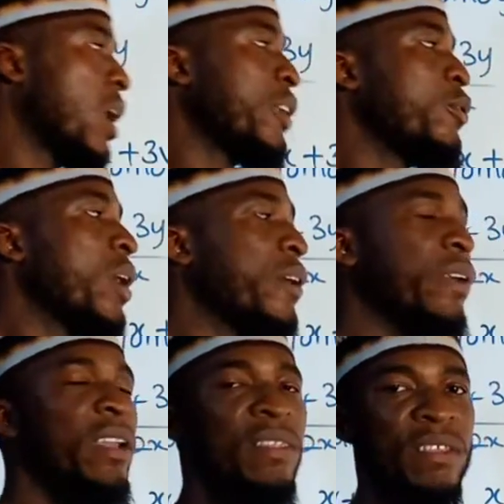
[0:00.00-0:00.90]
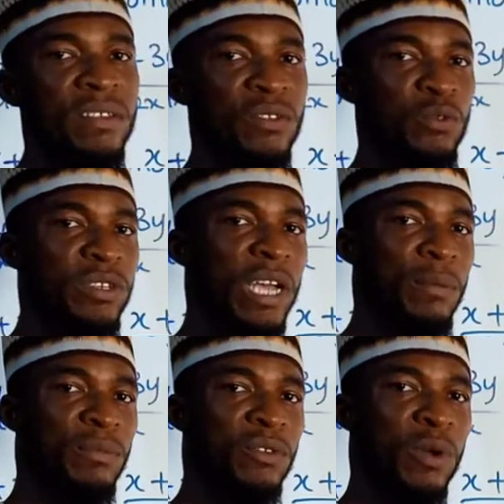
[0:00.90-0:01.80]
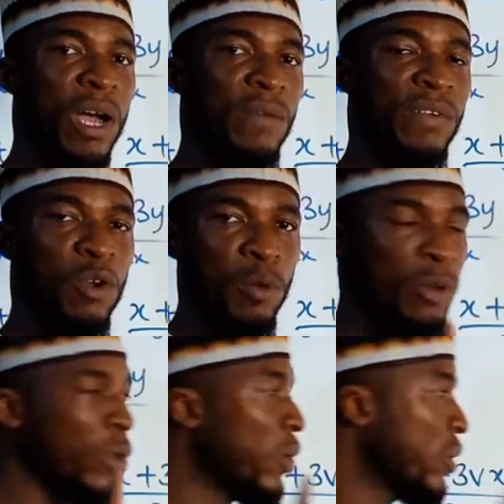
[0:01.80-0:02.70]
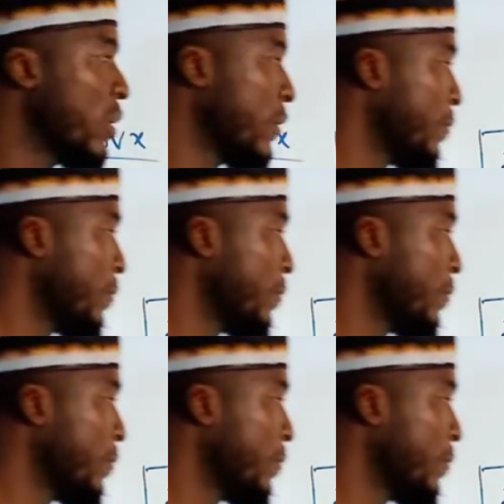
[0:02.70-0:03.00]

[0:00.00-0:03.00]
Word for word: and you can write these two terms to have a common log.